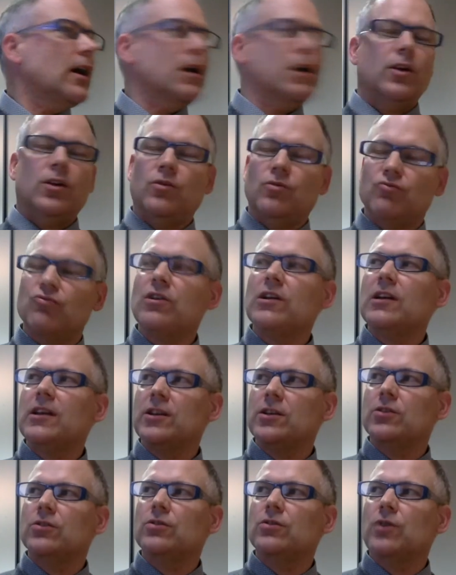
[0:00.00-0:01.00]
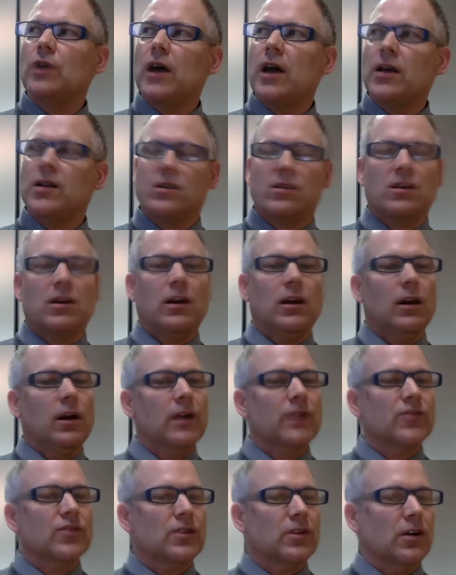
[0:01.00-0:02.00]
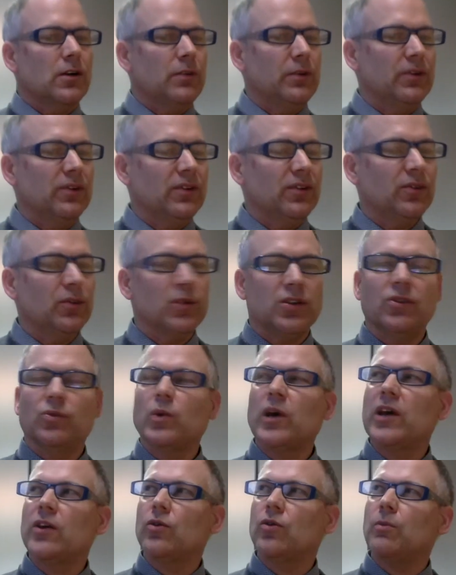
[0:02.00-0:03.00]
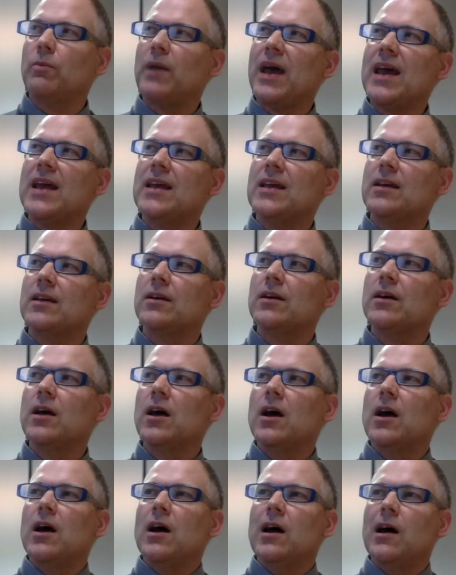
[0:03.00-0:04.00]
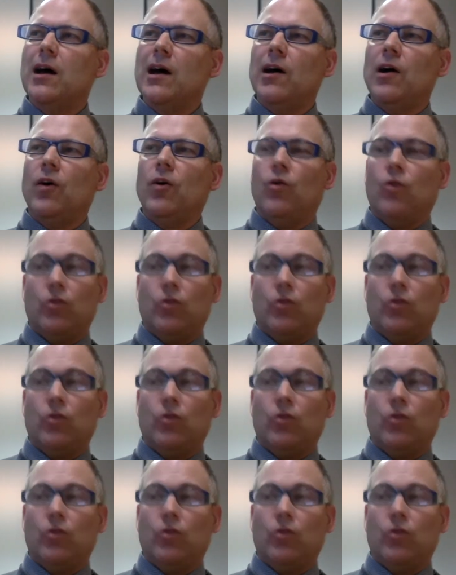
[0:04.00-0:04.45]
you really do a lifestyle business, which is where you're paying or